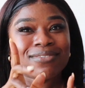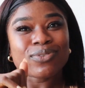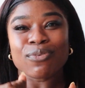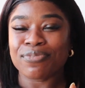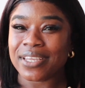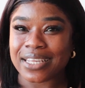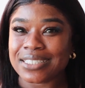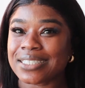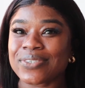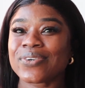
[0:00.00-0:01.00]
don't
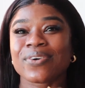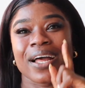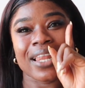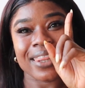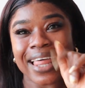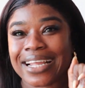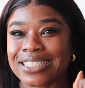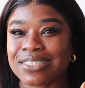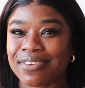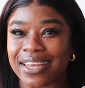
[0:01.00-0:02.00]
forget to like
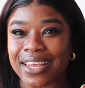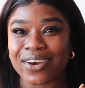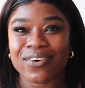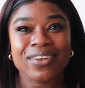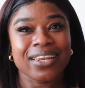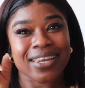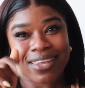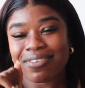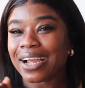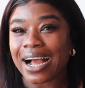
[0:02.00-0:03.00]
this video,
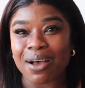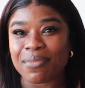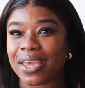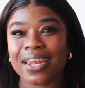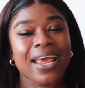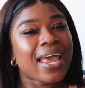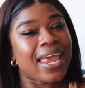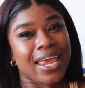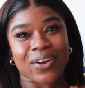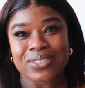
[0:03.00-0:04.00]
leave a comment,
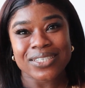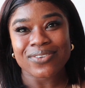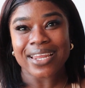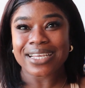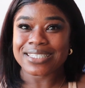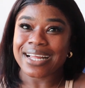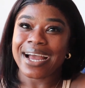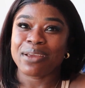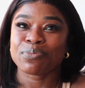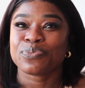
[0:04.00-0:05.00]
and until next
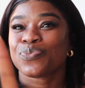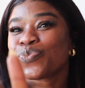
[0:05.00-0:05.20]
time,